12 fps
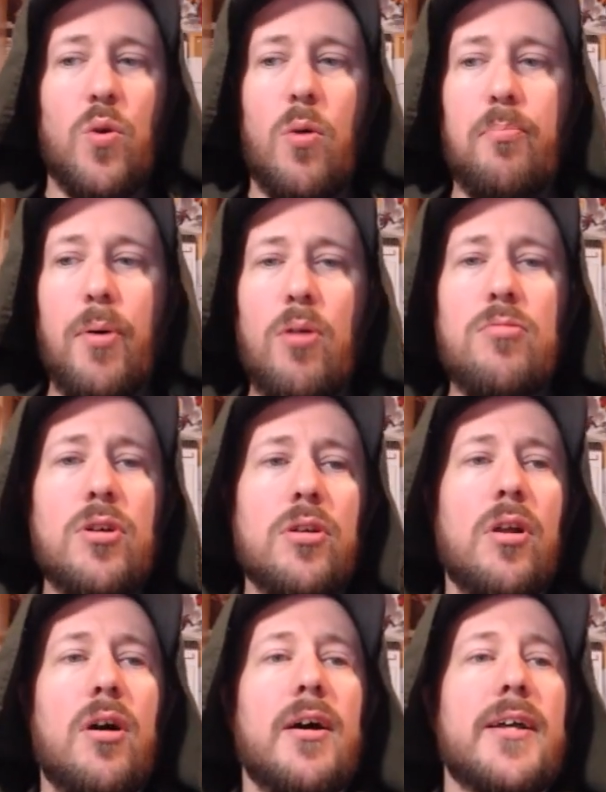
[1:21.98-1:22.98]
So a
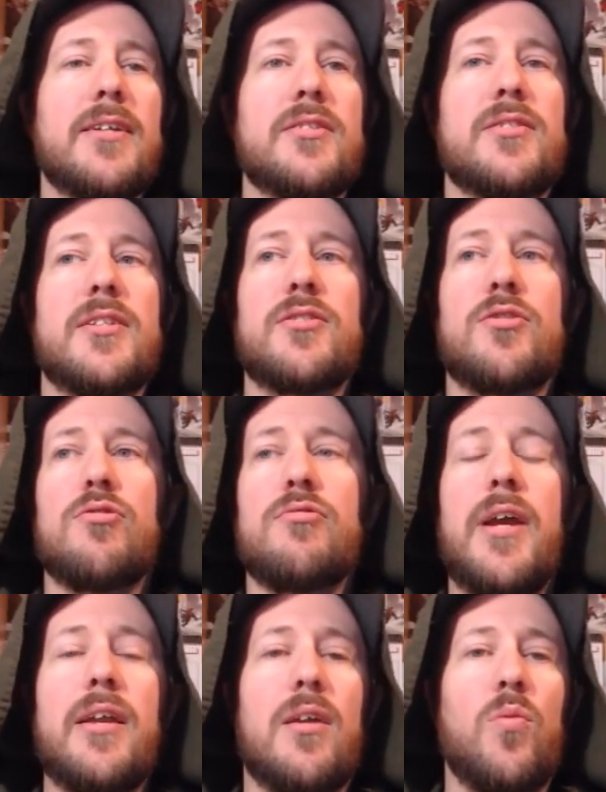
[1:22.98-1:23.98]
bone claw is
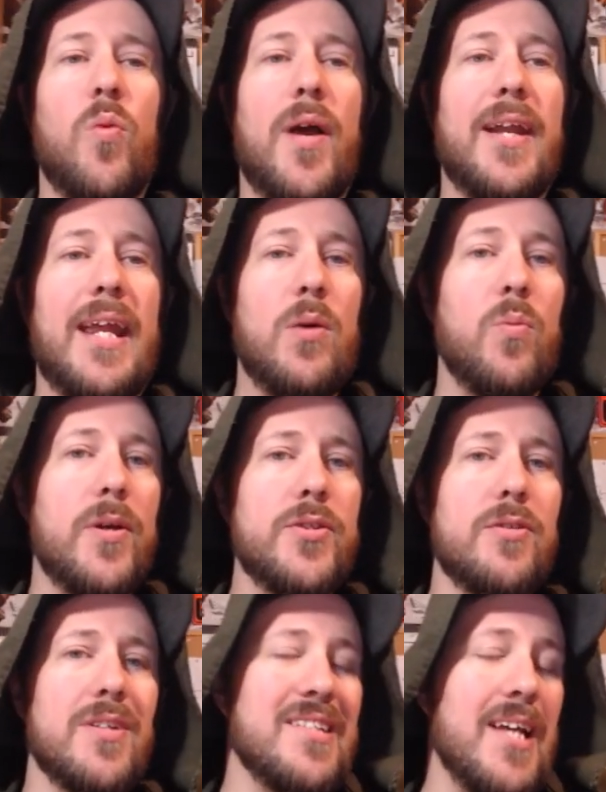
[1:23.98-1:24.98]
created when a
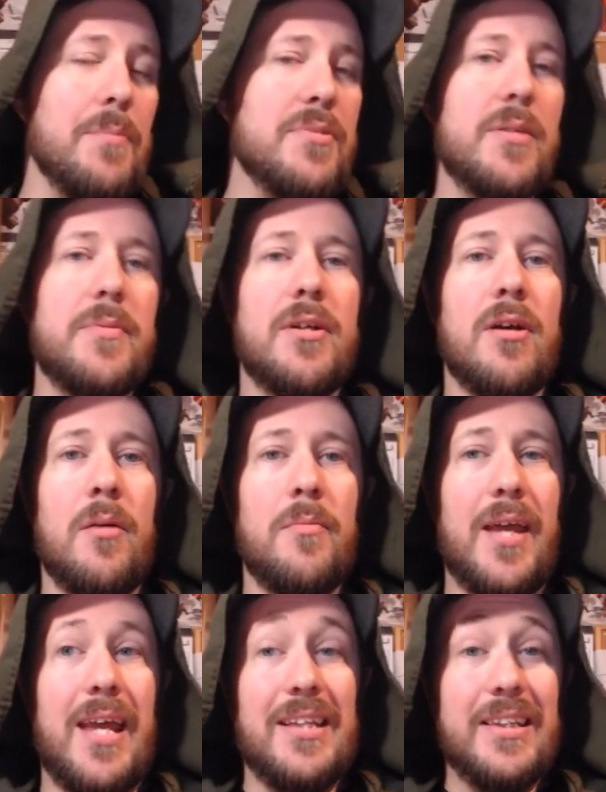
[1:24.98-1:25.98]
wizard attempts to
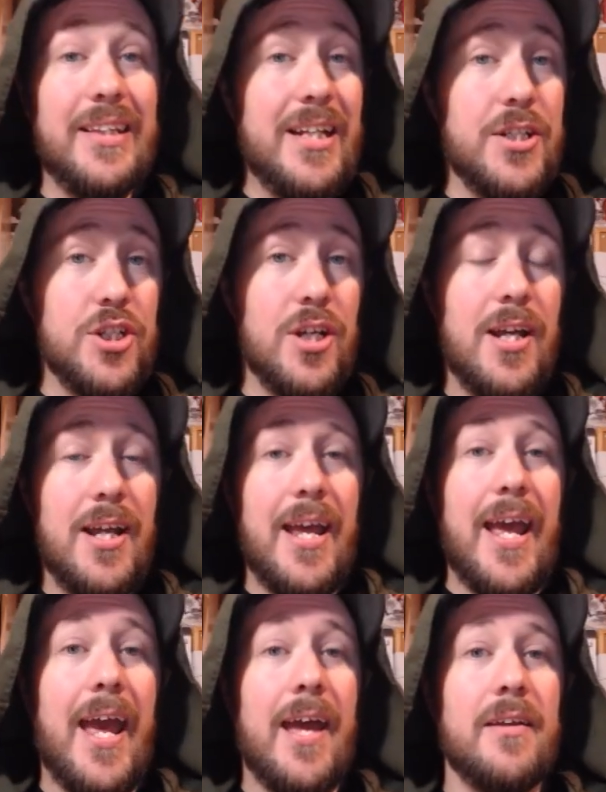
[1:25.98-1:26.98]
become a lich,
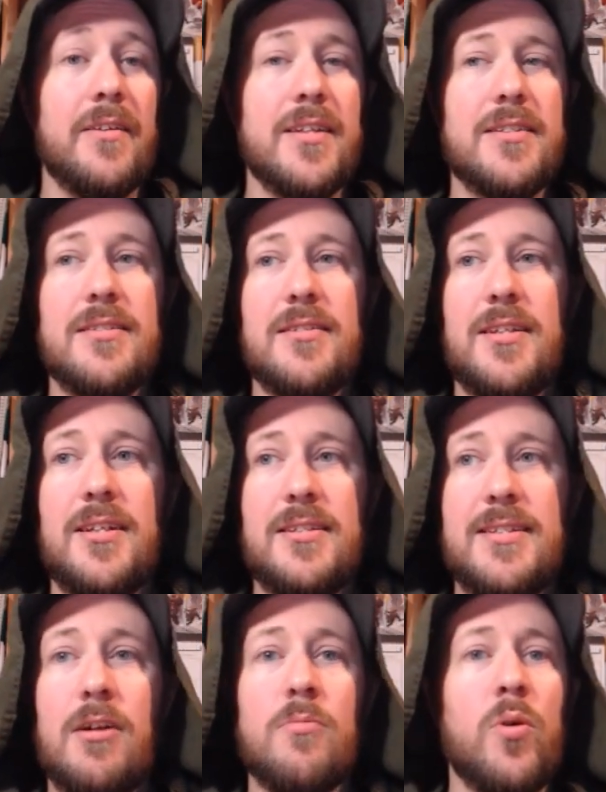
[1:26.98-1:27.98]
and
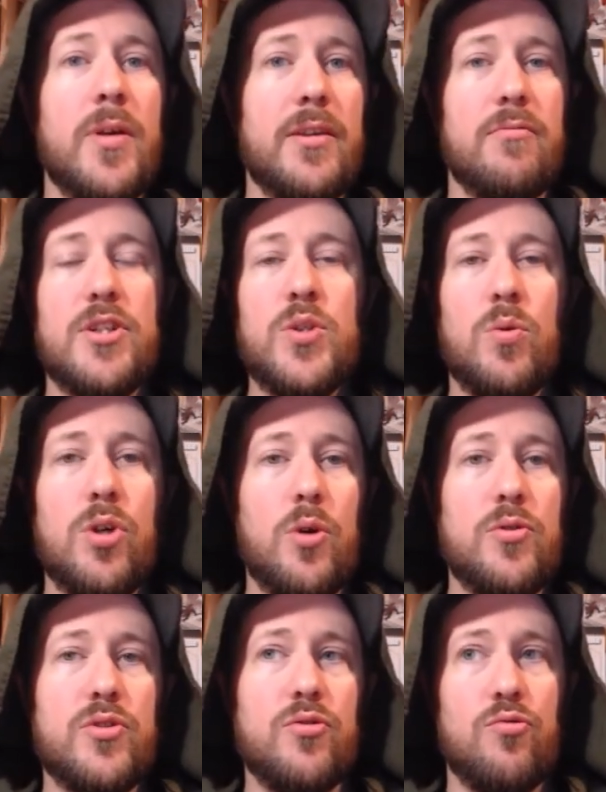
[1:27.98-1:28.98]
the ceremony, the ritual
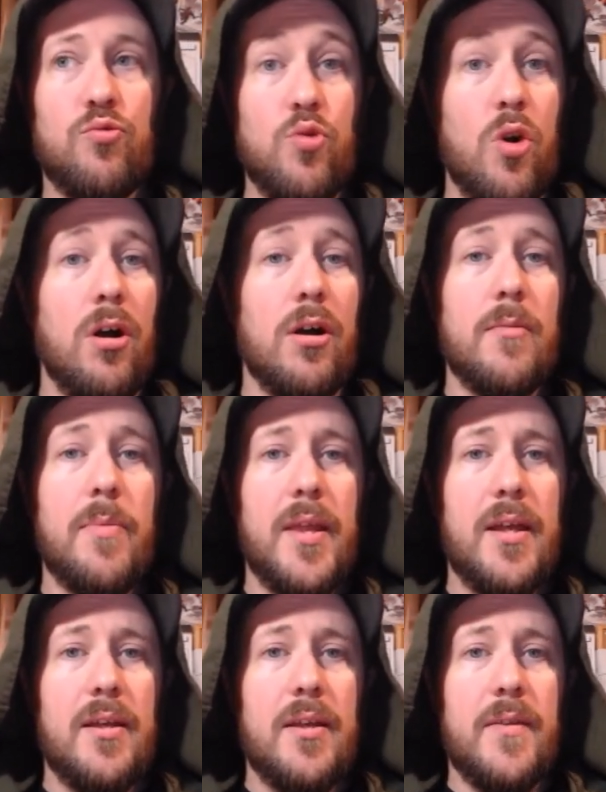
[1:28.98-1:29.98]
goes wrong.
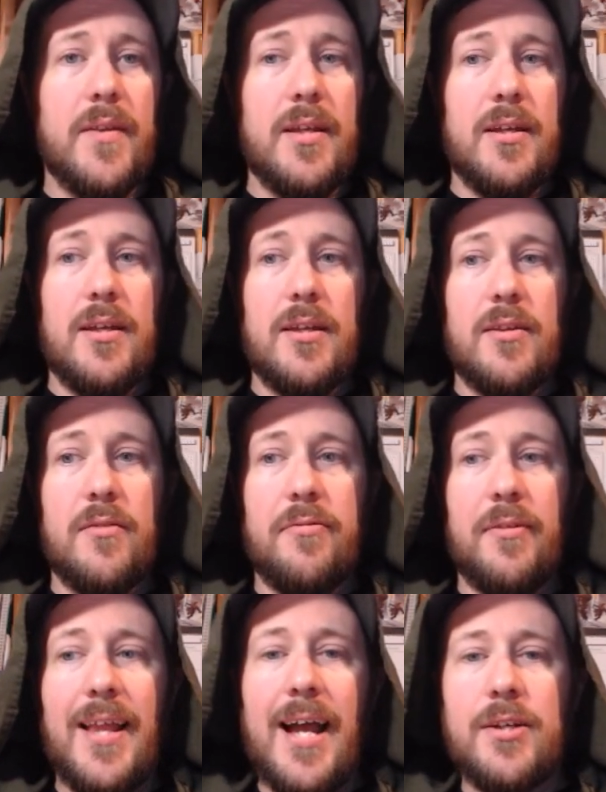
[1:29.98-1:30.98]
The
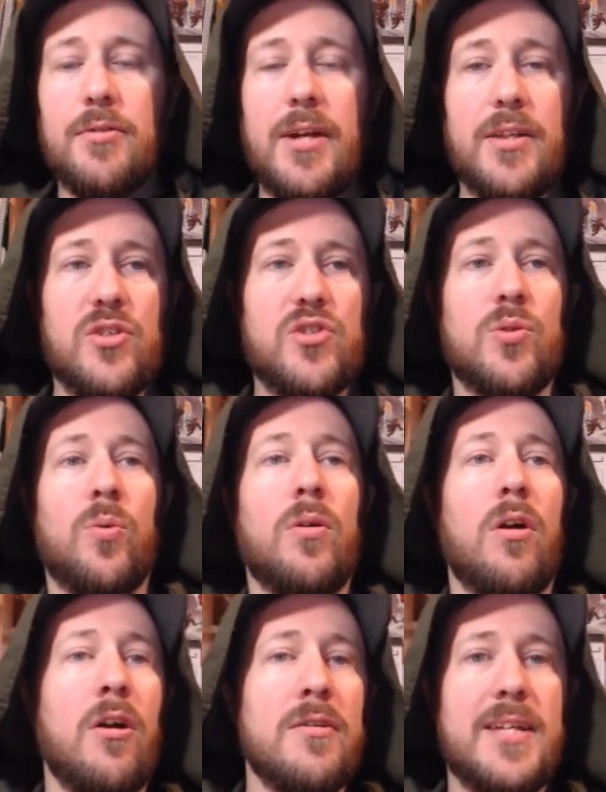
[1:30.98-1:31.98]
phylactery and the
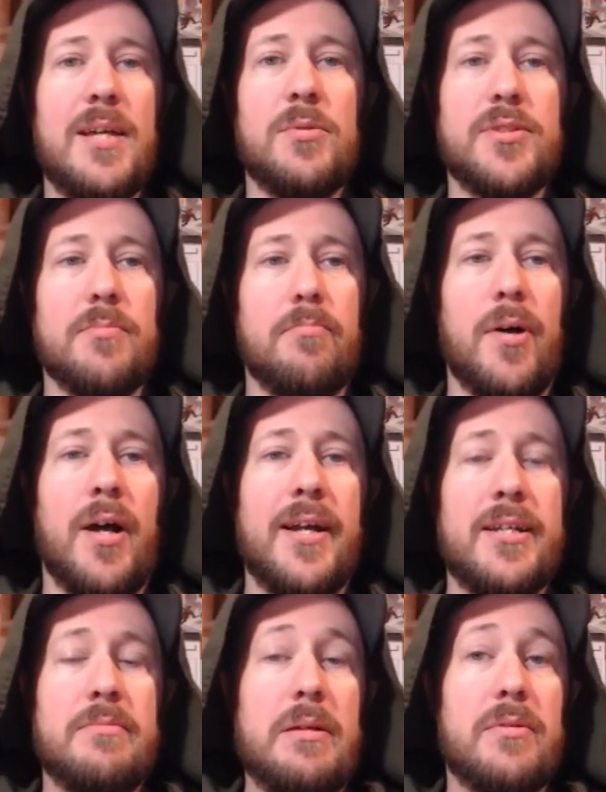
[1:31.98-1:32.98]
soul aren't able to
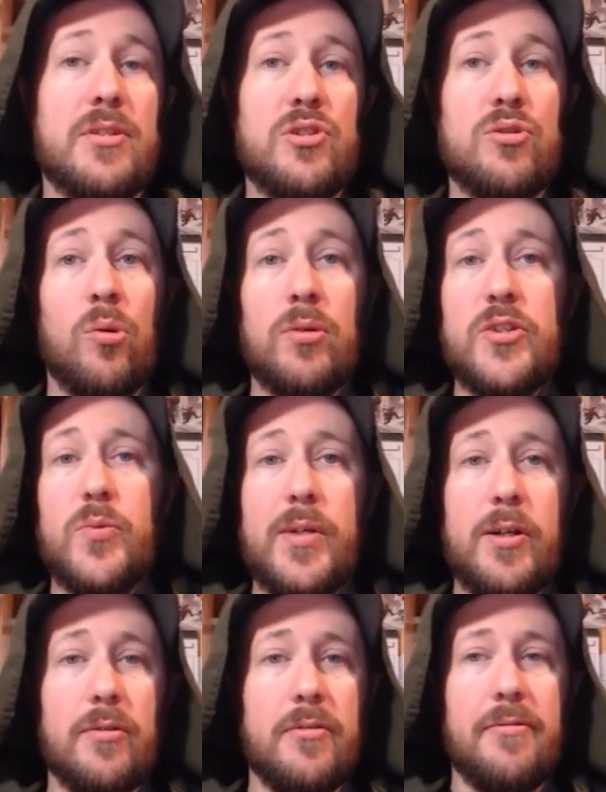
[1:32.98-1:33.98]
bind. Maybe the soul
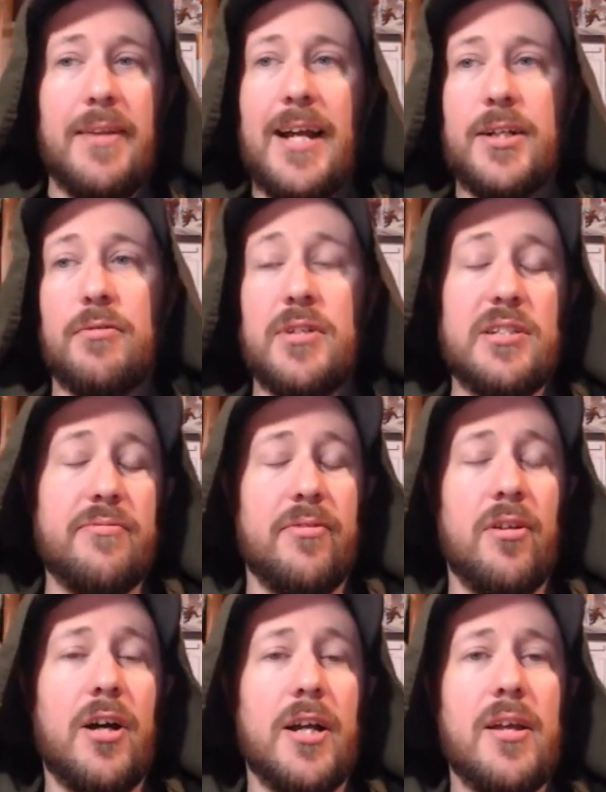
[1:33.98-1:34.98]
is weak or the phylactery is
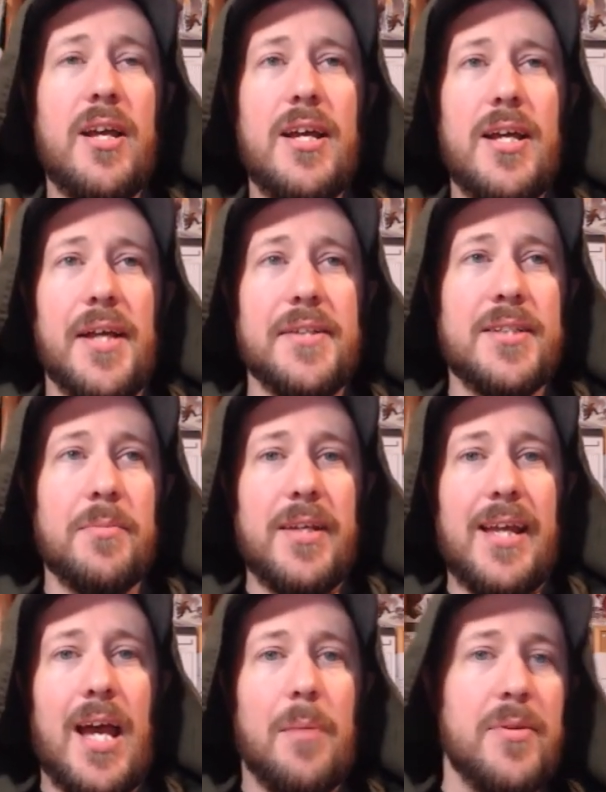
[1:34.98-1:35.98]
flawed, and
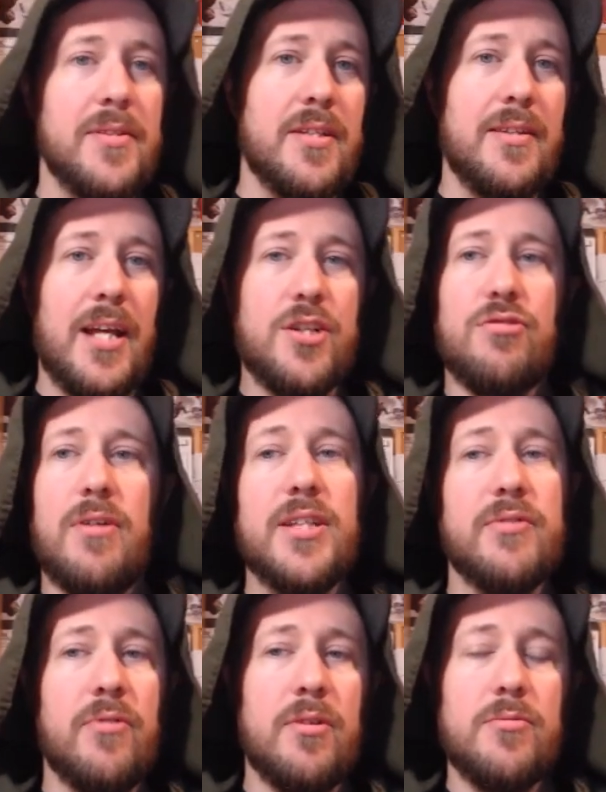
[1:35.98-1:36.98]
something happens in that
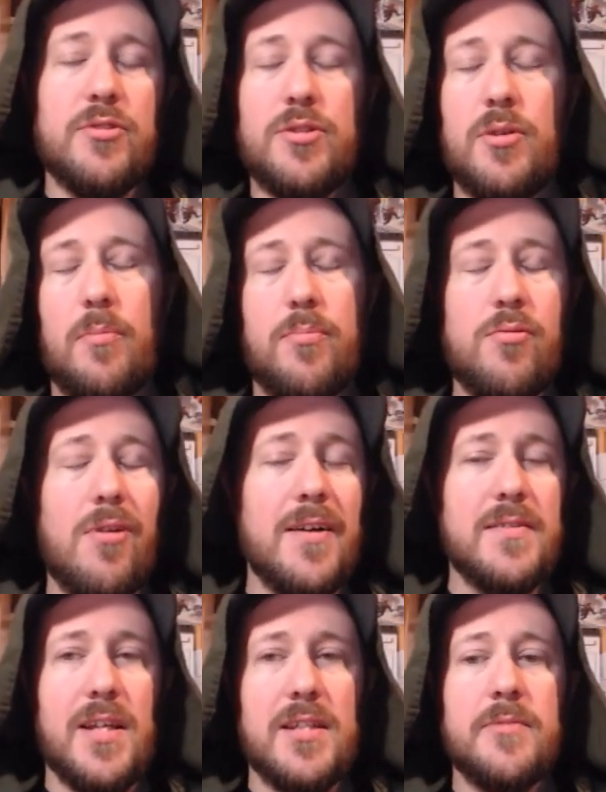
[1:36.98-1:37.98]
transference
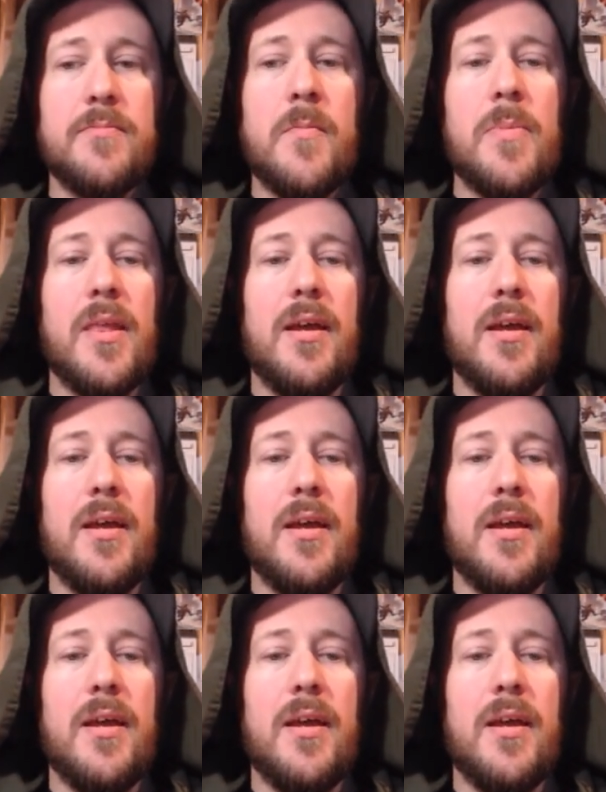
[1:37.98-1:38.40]
process.